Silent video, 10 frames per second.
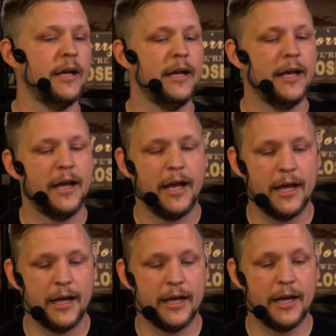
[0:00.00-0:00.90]

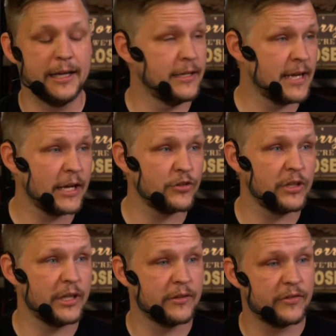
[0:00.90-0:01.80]
And it's
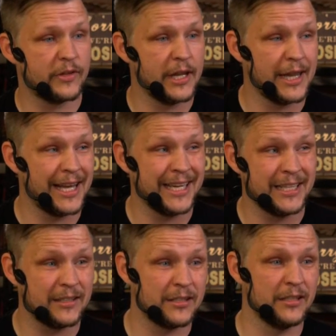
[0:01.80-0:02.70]
actually a
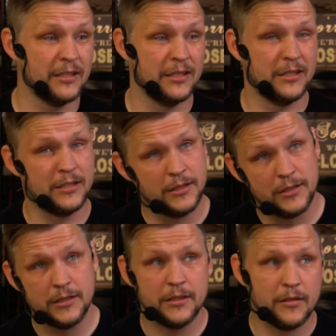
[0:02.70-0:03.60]
slight
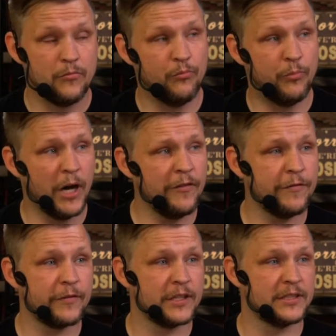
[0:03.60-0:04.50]
buff,
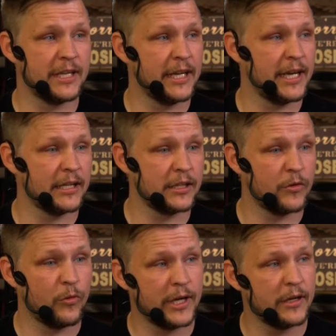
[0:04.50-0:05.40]
because they get
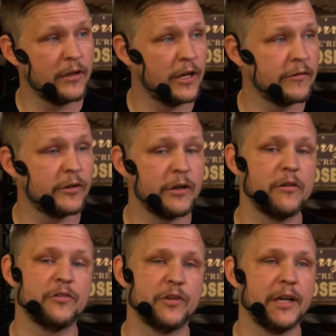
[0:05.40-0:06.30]
quite a lot of critical
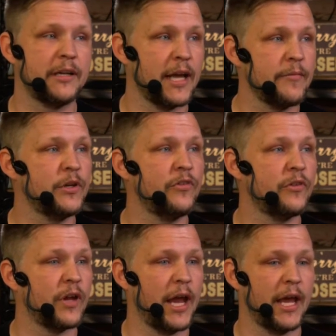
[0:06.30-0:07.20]
strike damage,
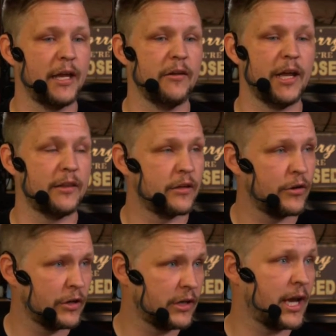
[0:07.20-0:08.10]
and at the
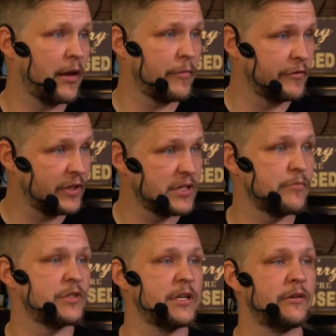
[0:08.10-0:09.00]
current cap of
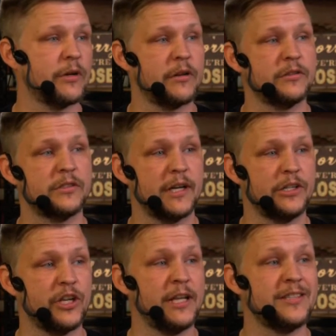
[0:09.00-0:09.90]
60% critical strike
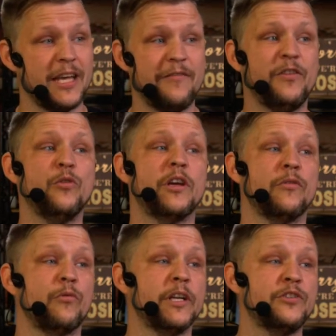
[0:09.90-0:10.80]
chance, if you can
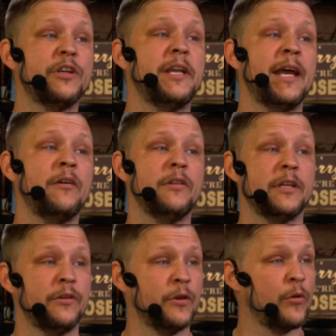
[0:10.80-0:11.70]
reach it now, that
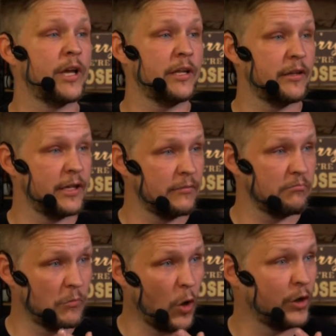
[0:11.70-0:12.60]
you don't get that
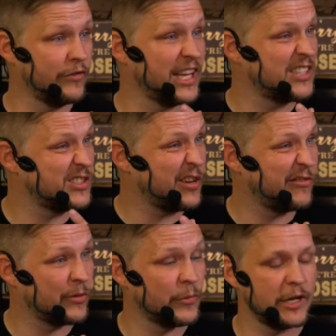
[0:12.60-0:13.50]
all of that stuff
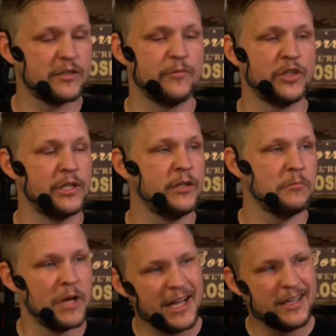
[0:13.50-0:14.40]
from your SMG,
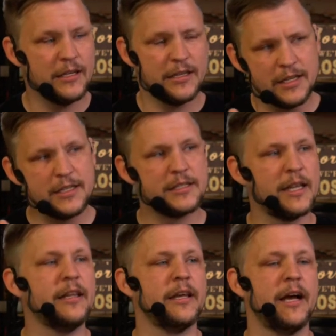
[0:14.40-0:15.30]

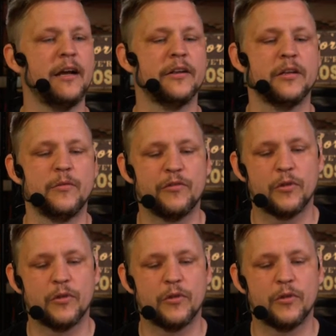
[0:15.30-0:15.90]
slightly higher than before.